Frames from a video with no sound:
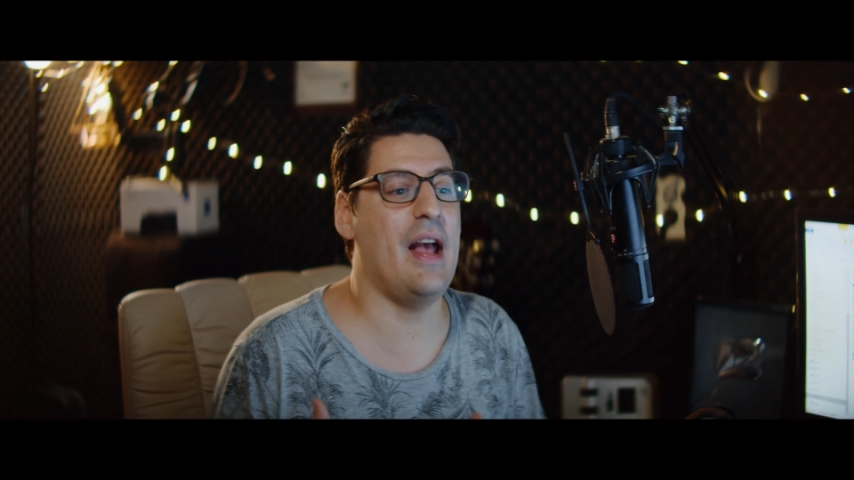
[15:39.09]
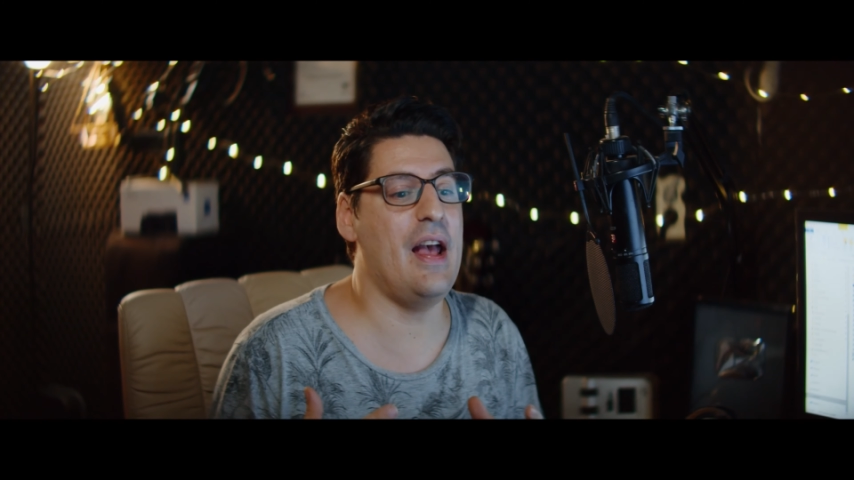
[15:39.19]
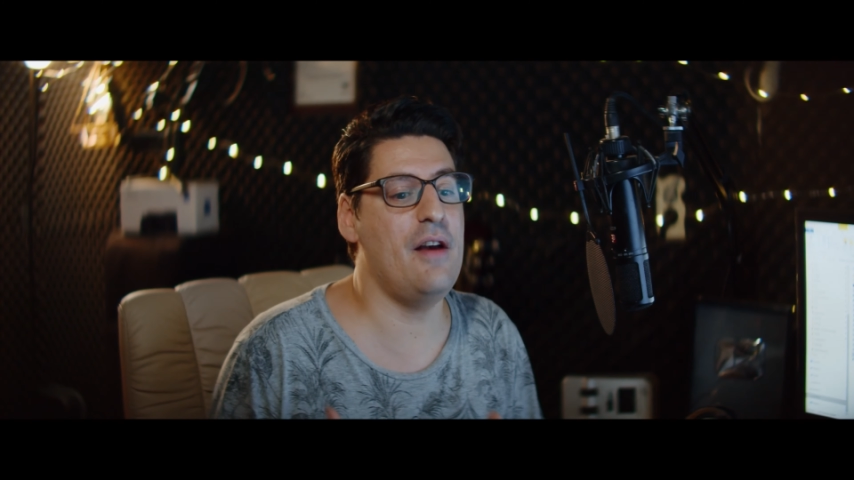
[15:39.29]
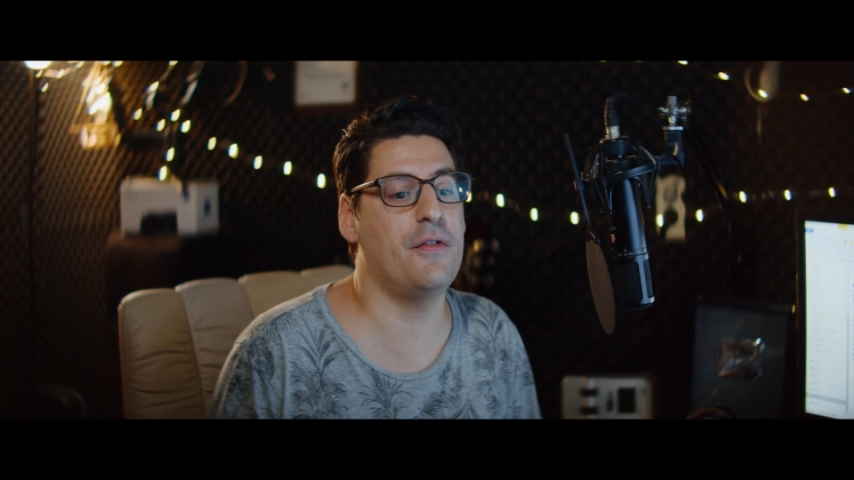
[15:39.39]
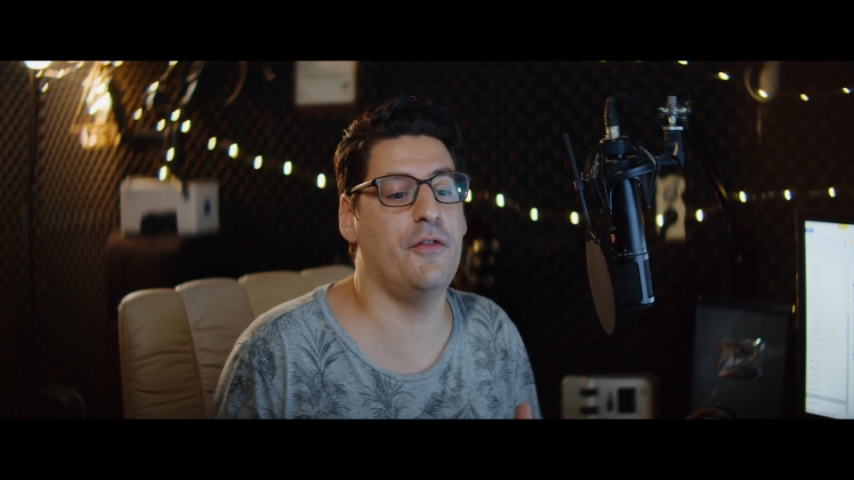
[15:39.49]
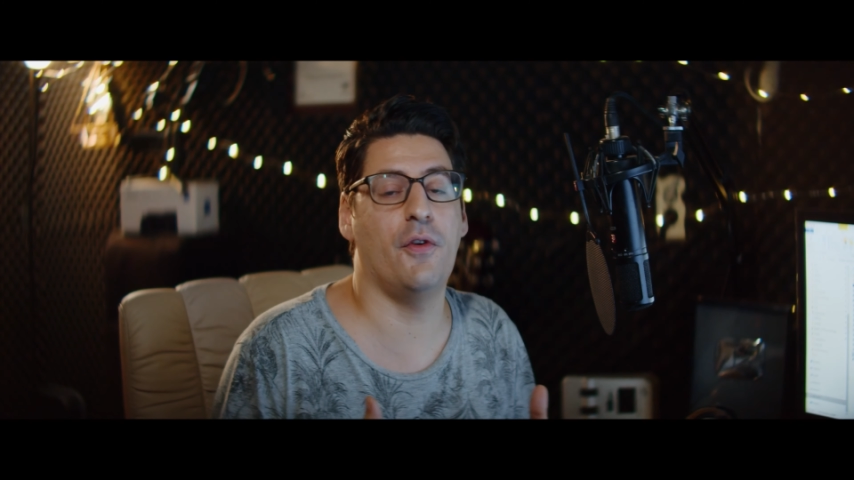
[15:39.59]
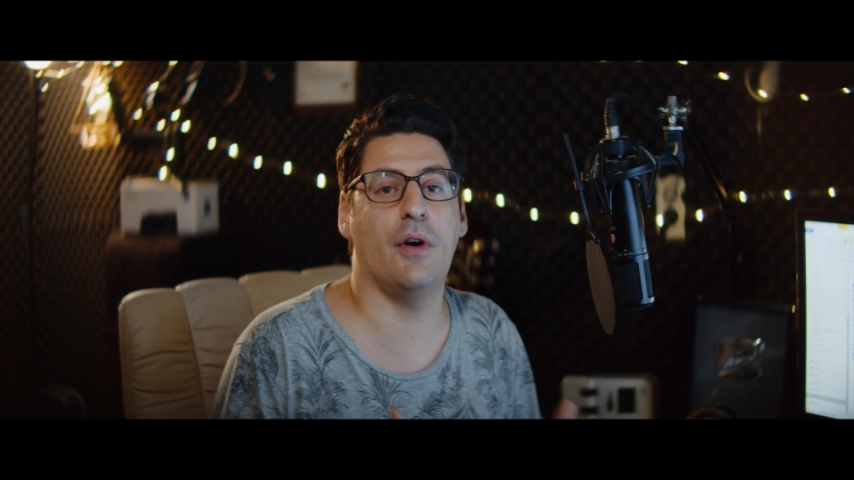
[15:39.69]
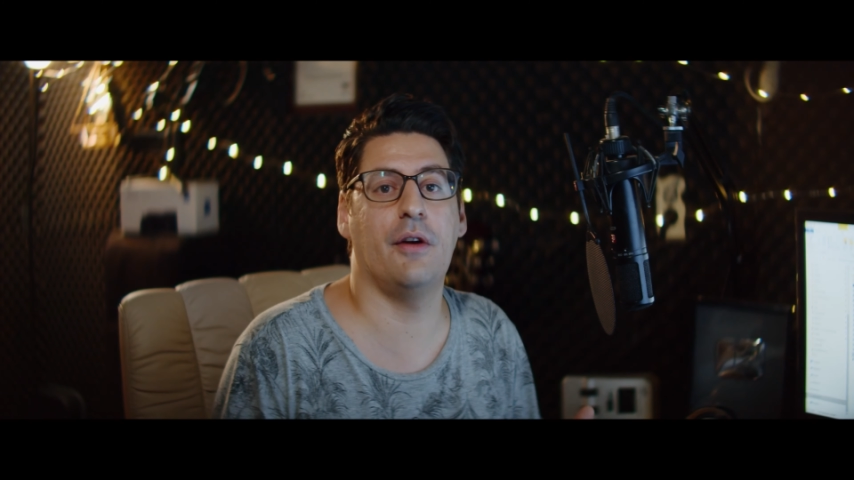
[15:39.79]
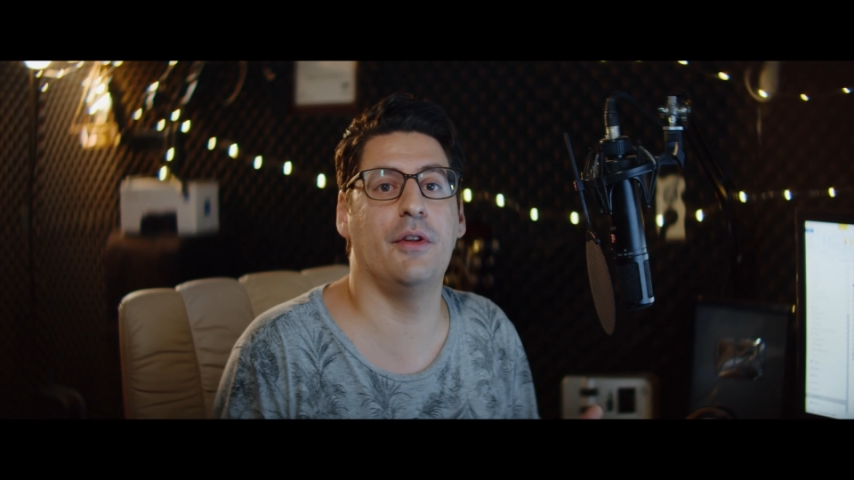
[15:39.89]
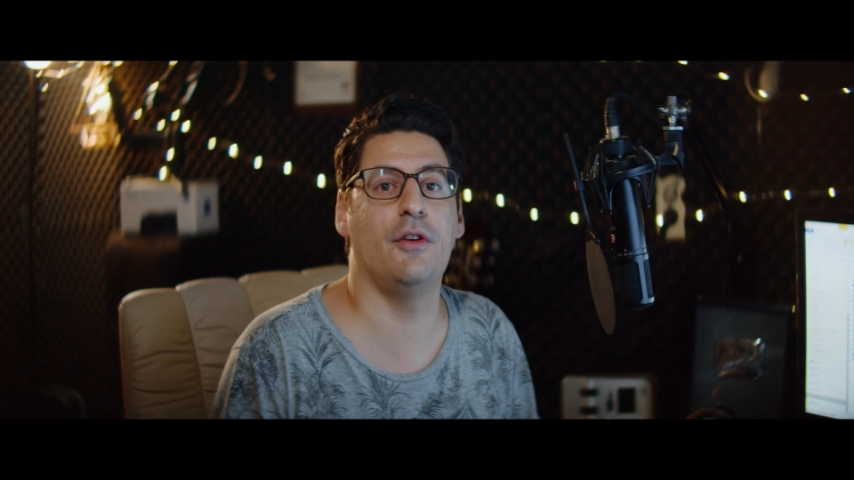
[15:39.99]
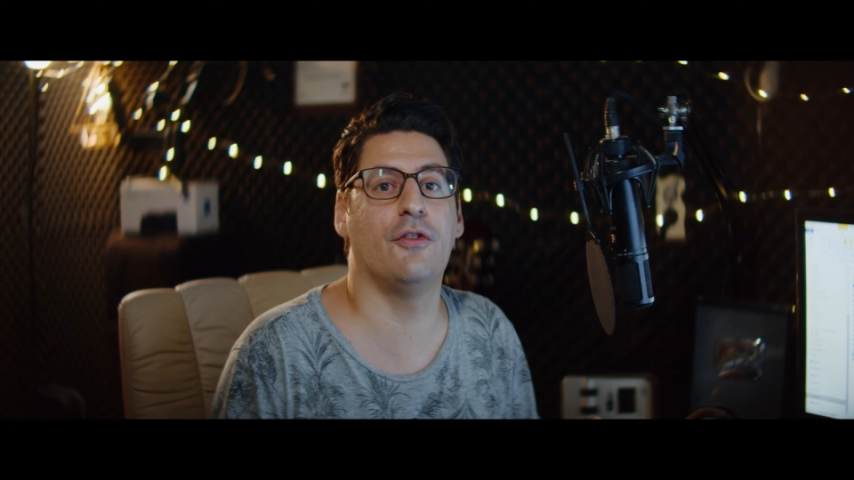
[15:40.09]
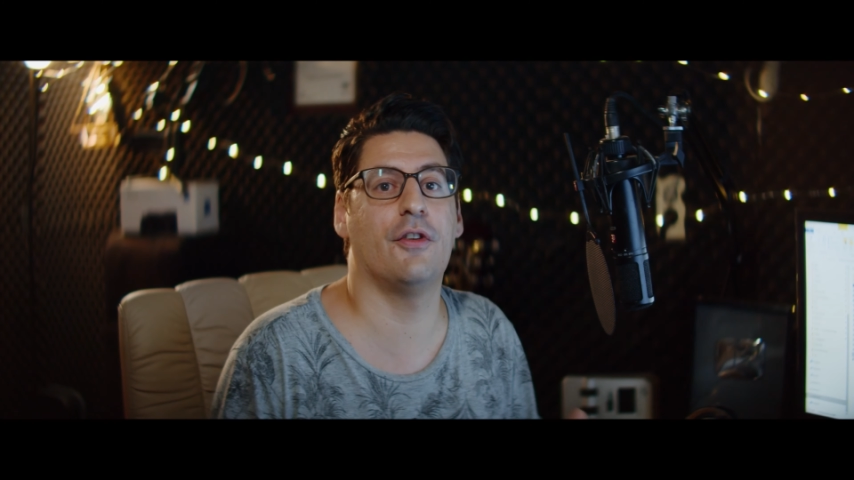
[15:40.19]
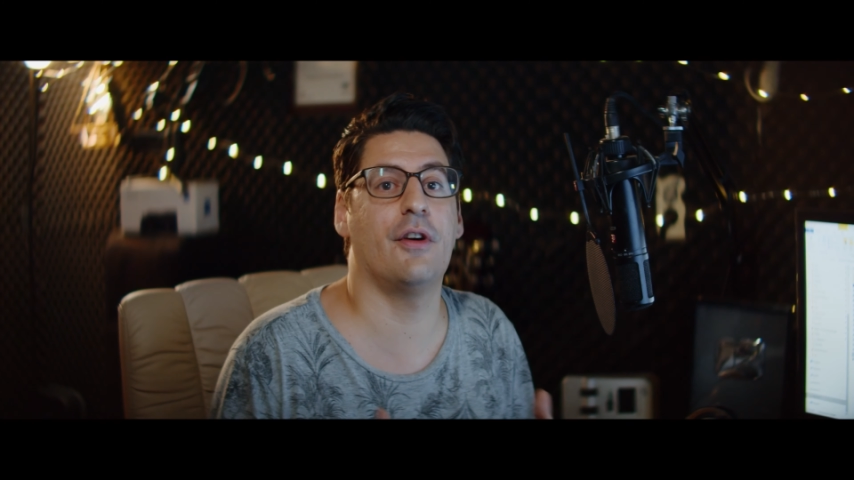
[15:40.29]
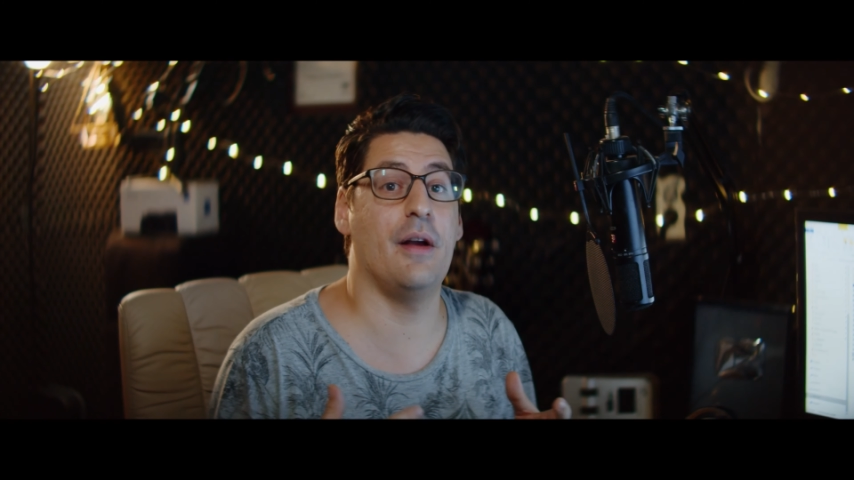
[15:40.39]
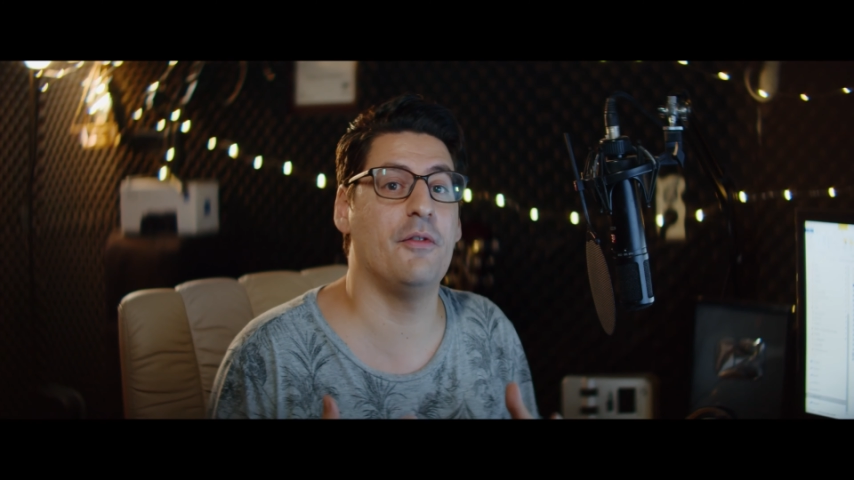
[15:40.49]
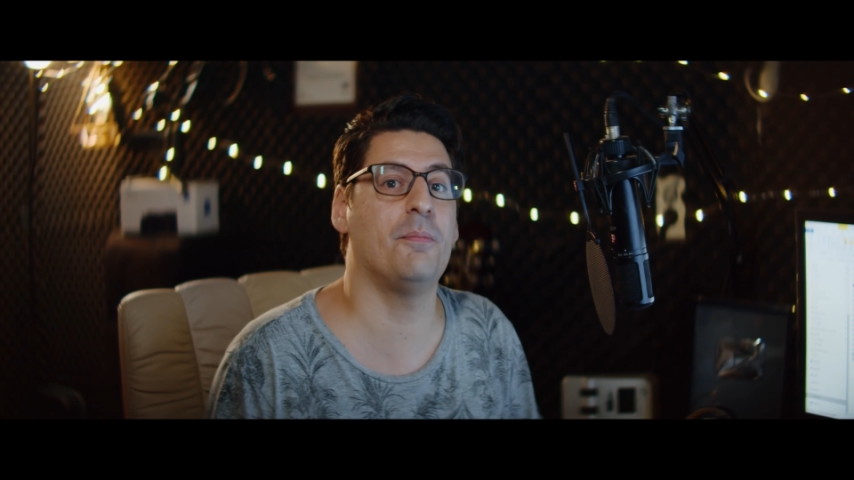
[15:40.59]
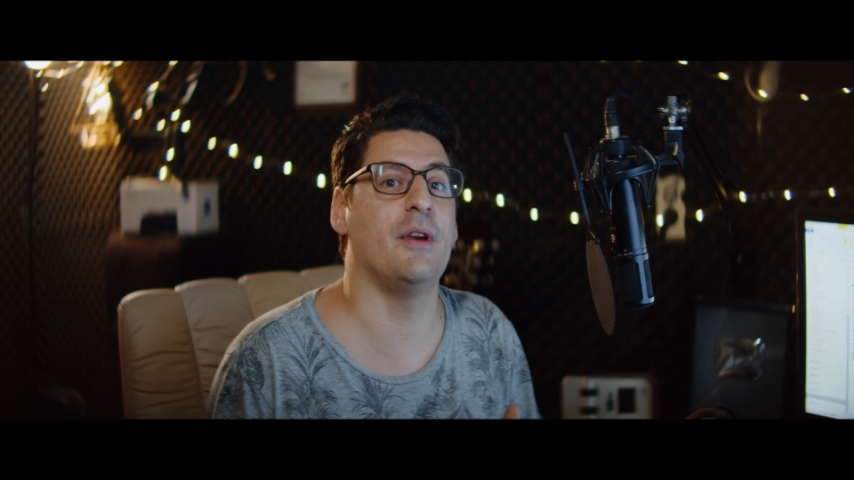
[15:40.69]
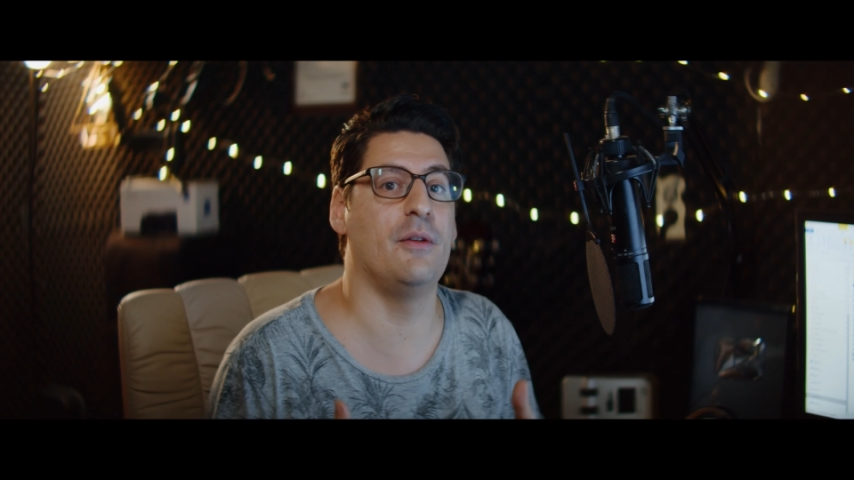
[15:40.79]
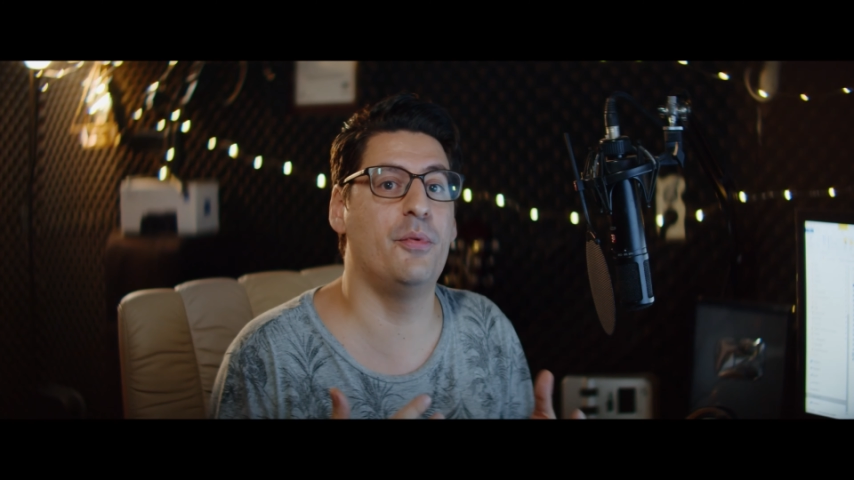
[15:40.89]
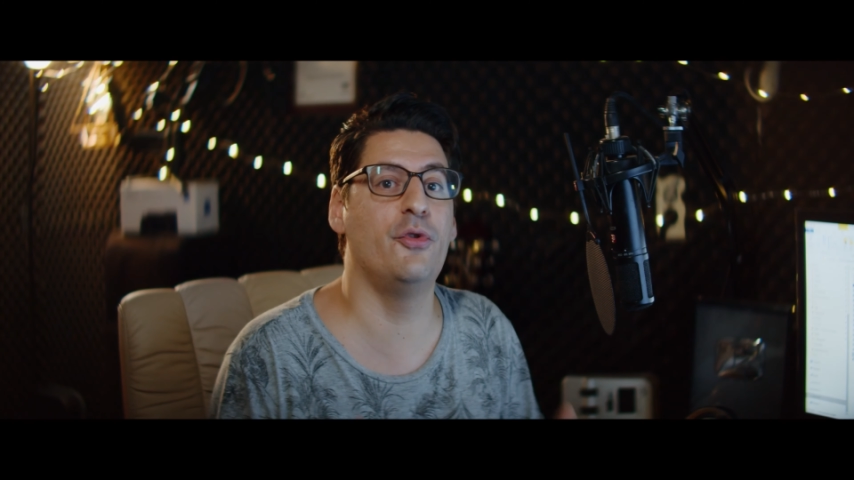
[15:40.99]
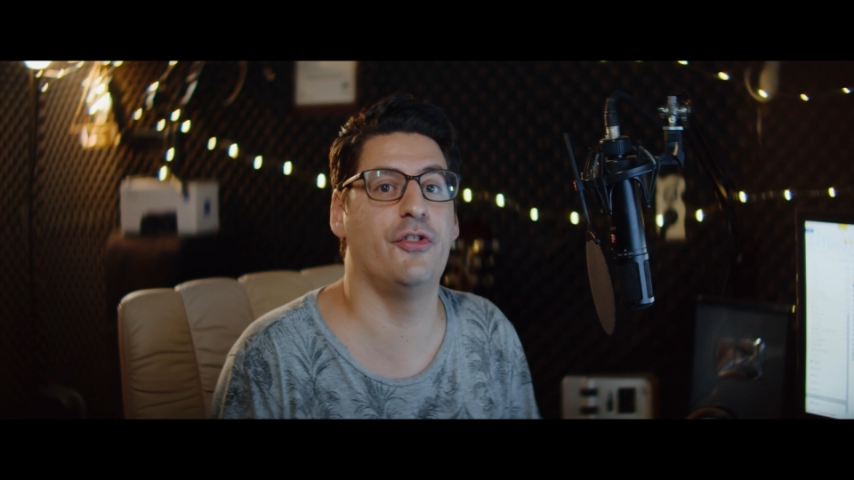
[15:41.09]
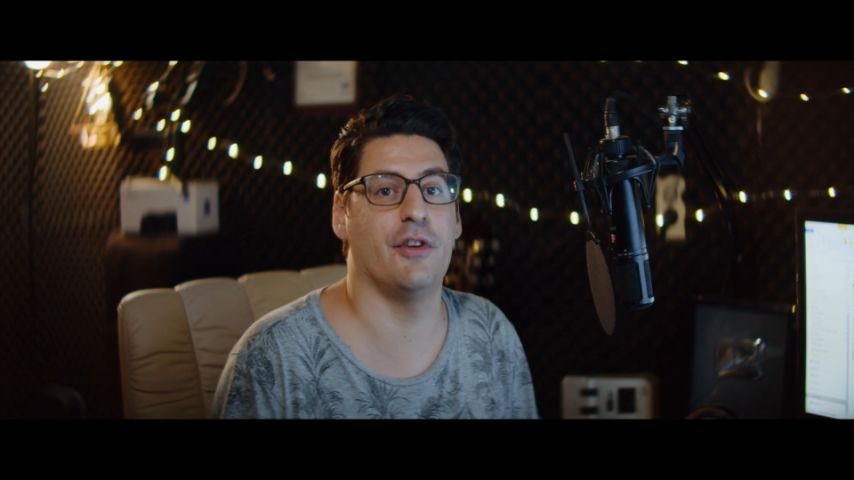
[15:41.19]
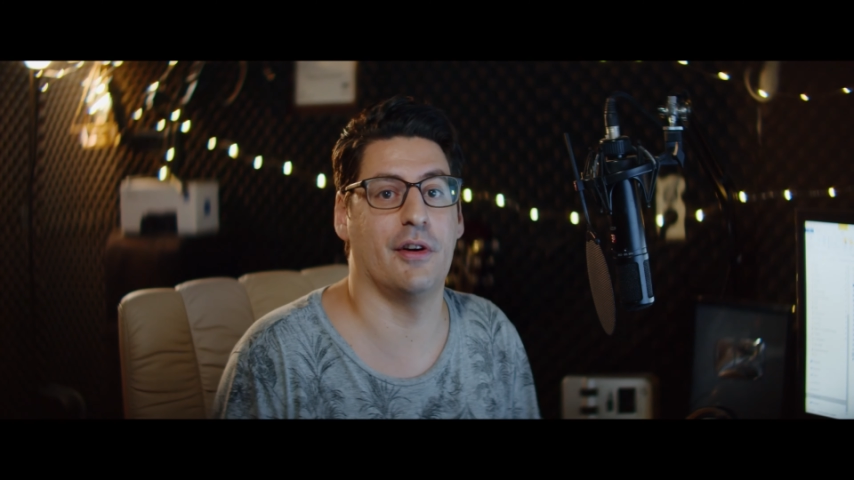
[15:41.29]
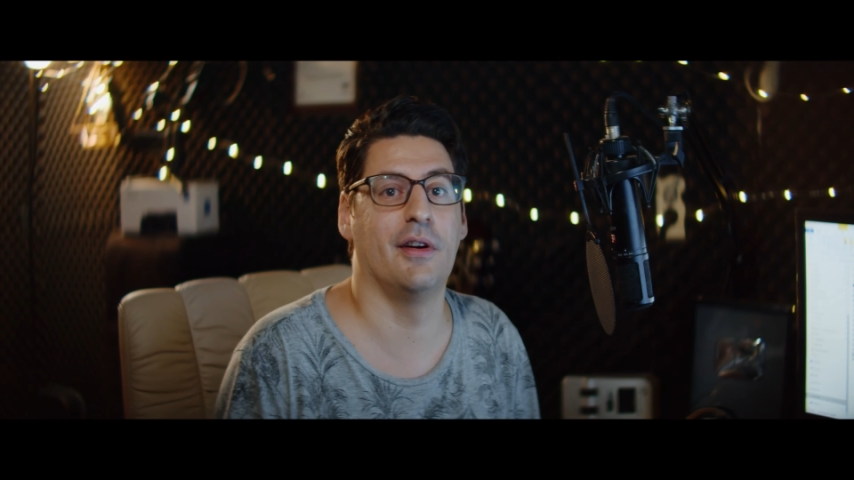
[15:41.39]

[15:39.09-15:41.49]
every focal reducer a speed booster.